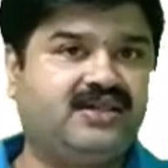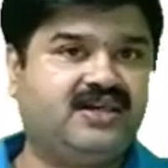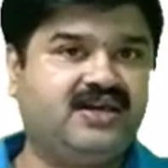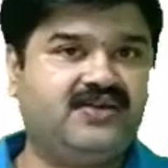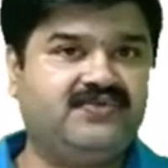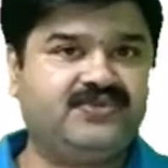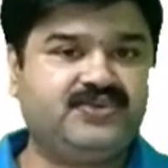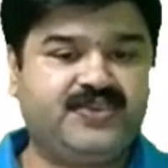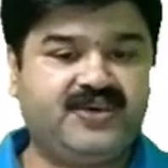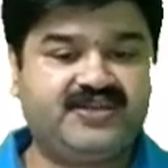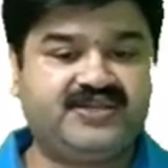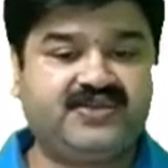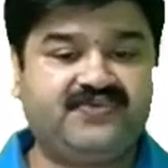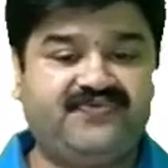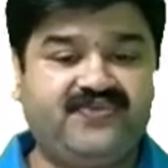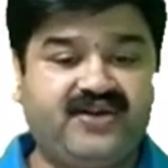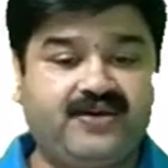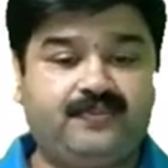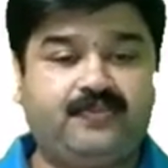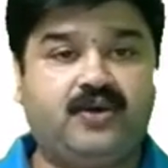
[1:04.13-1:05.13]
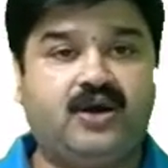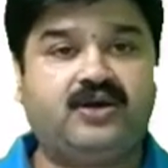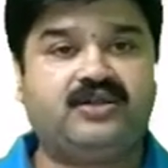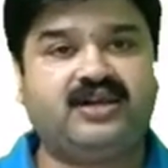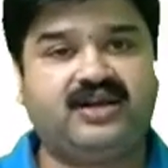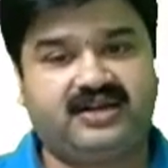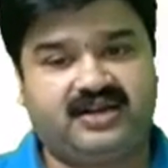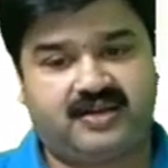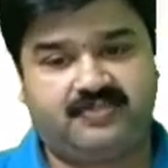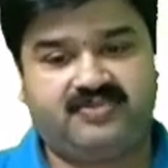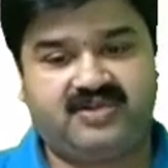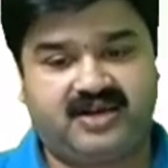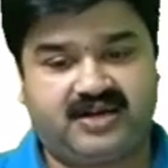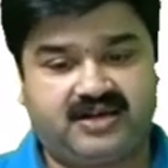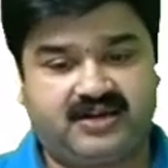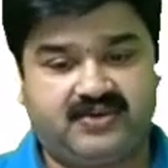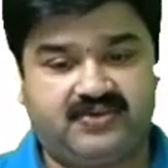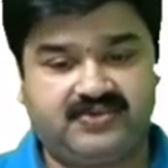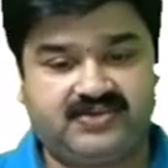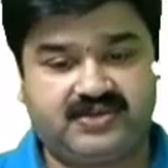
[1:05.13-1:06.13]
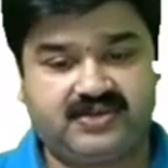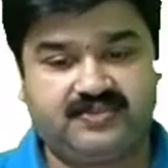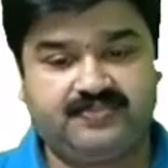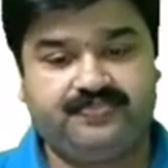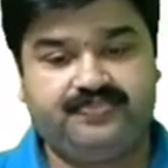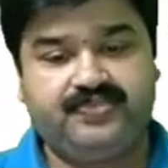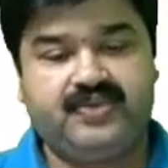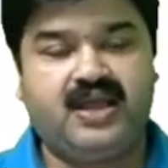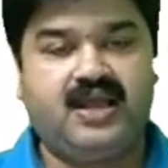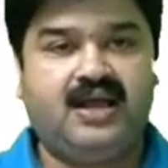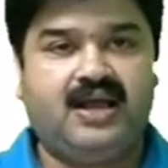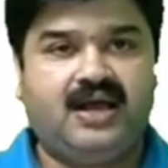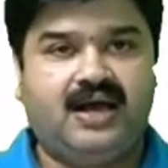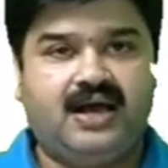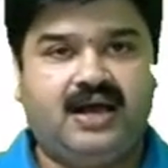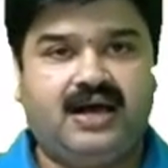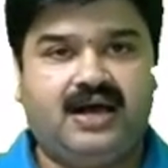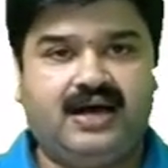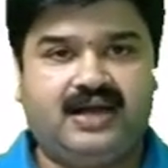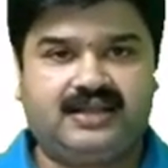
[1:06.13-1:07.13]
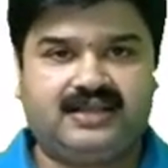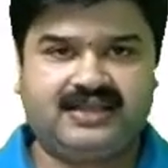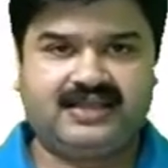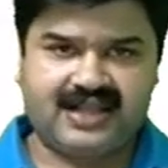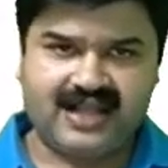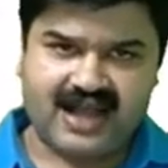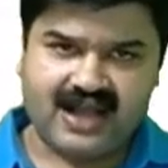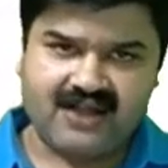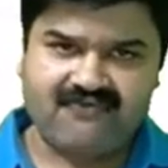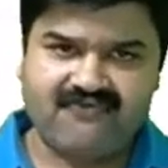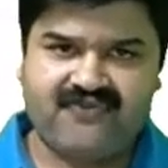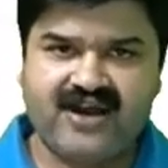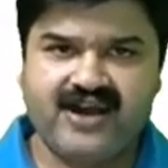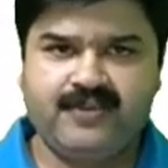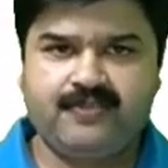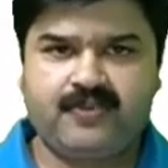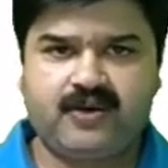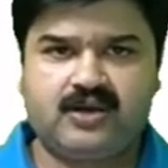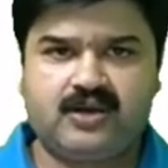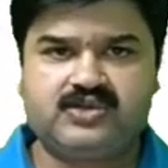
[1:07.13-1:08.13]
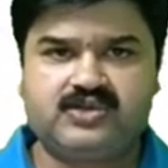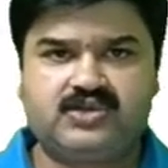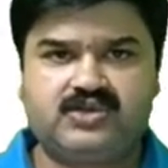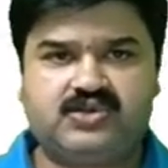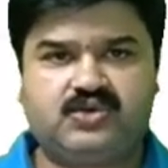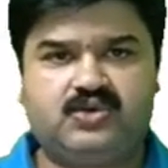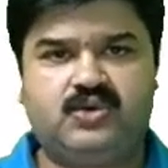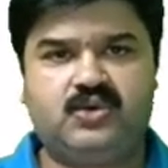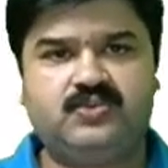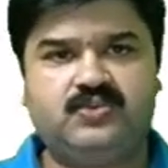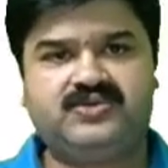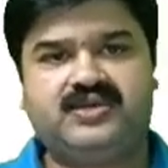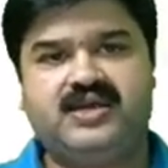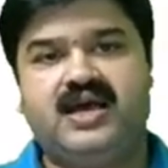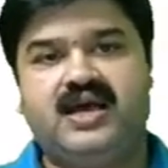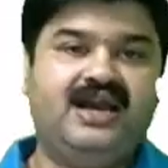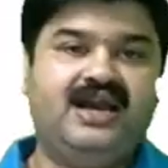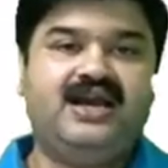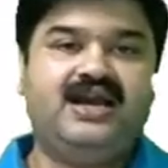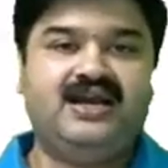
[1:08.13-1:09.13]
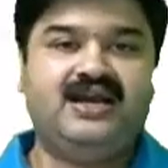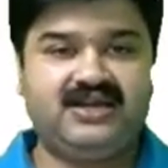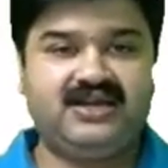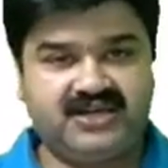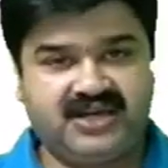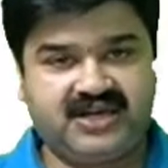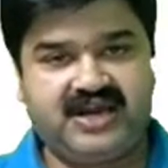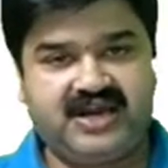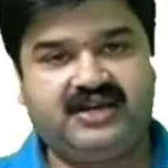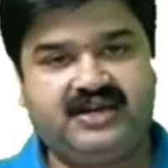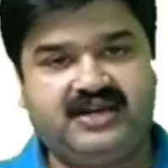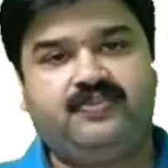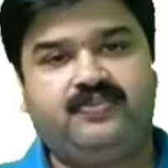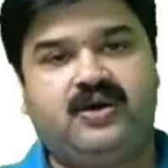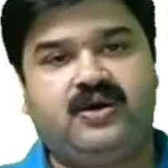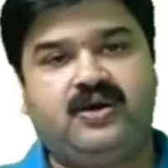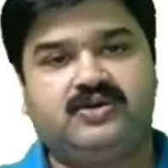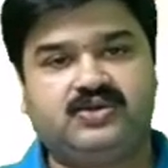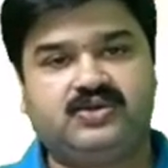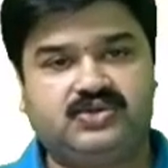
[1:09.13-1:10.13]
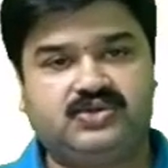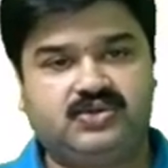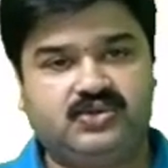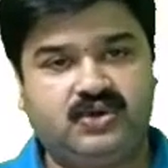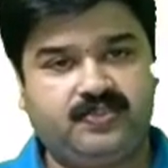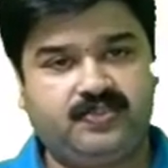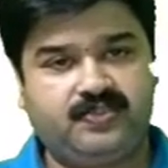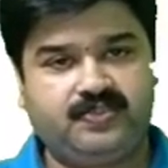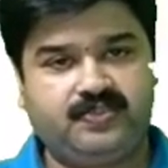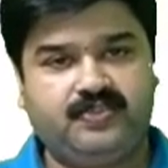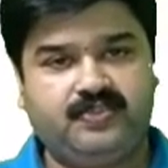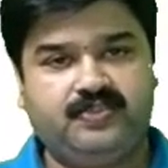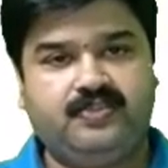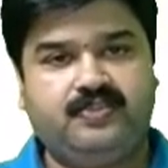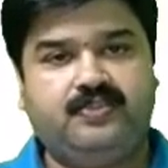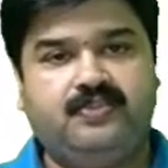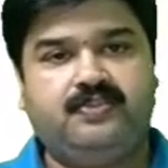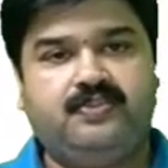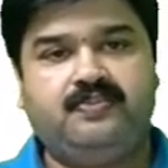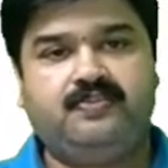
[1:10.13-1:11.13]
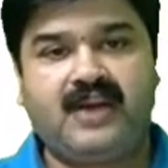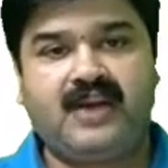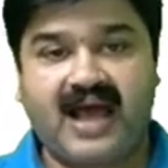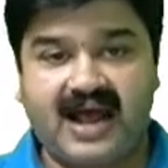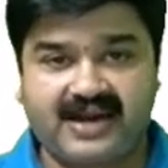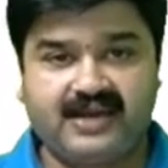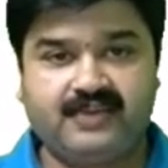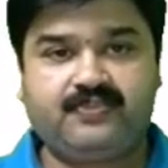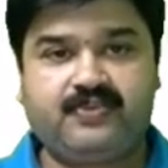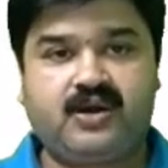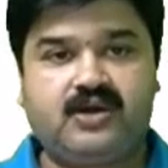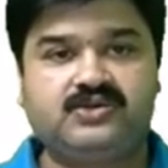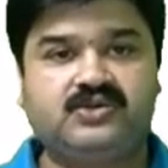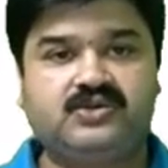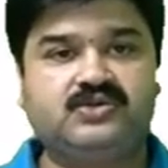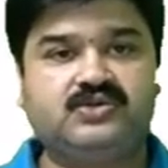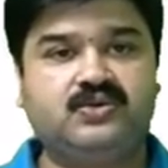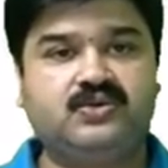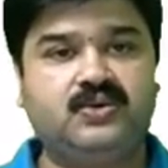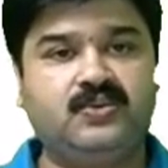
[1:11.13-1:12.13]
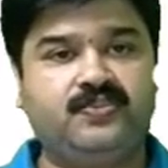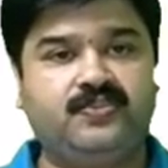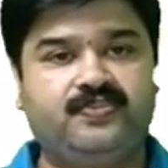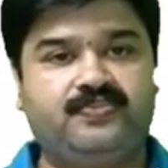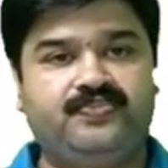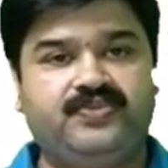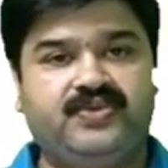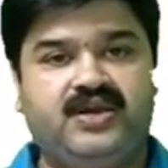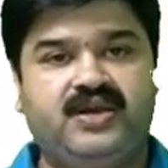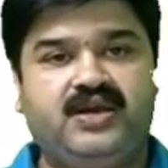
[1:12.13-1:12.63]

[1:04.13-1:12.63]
achieve specific project objectives. There are 5 process groups: initiating process group, planning process group,